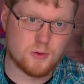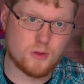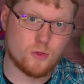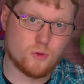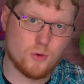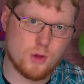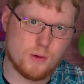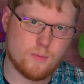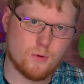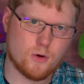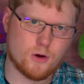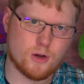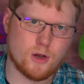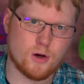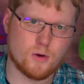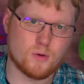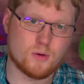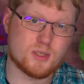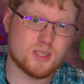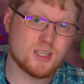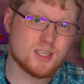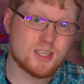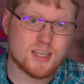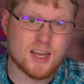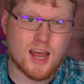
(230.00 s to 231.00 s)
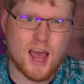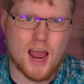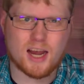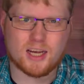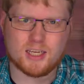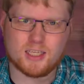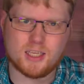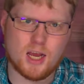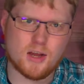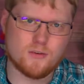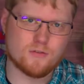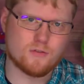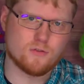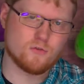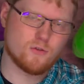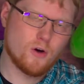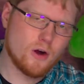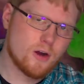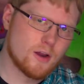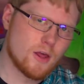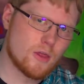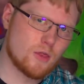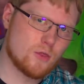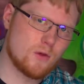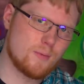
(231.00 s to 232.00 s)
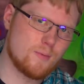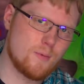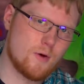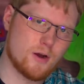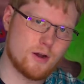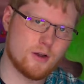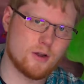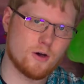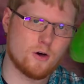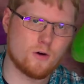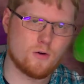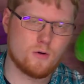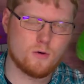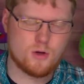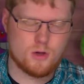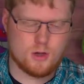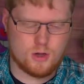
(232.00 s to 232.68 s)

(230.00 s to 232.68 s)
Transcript: 3.0. It didn't actually ever run at 3.0,